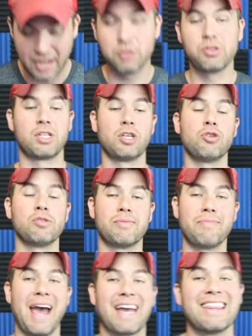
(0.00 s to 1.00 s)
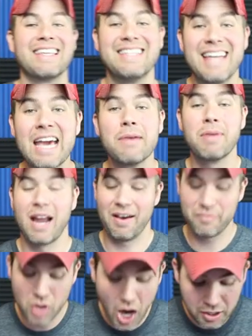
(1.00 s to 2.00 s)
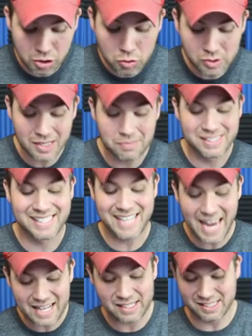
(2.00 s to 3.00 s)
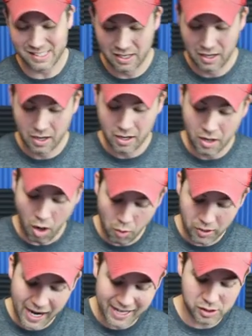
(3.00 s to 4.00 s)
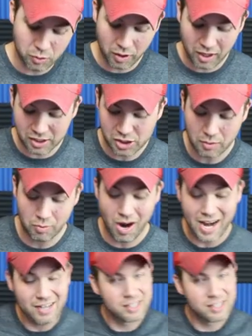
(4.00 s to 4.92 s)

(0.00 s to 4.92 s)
I used to use him back in the day, but I have not used him since. Okay, so we're gonna jump right